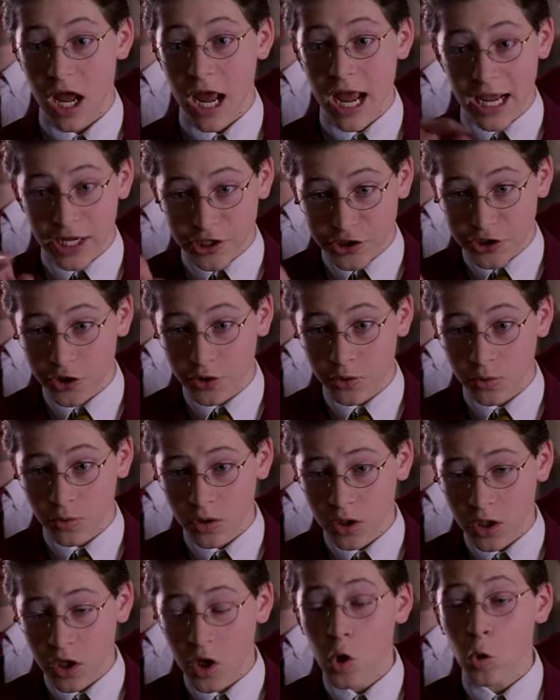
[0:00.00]
and
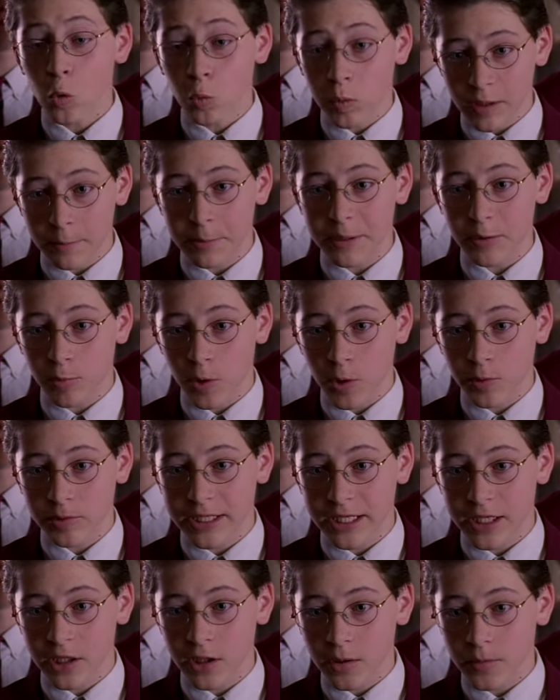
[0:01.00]
you will be
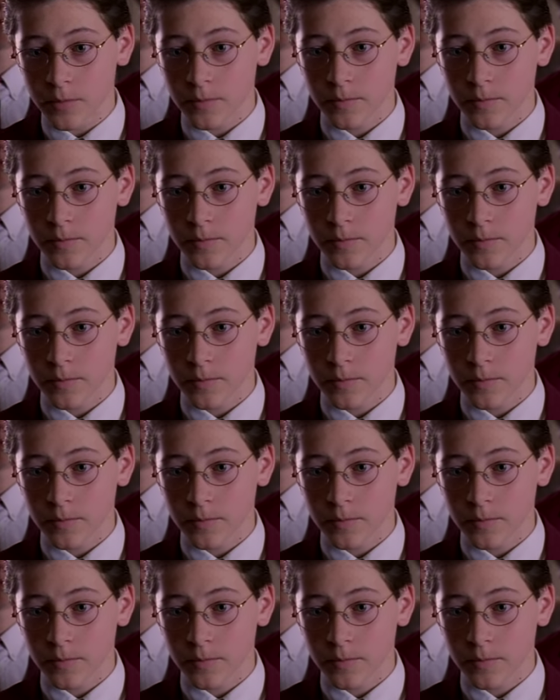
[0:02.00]
roadkill.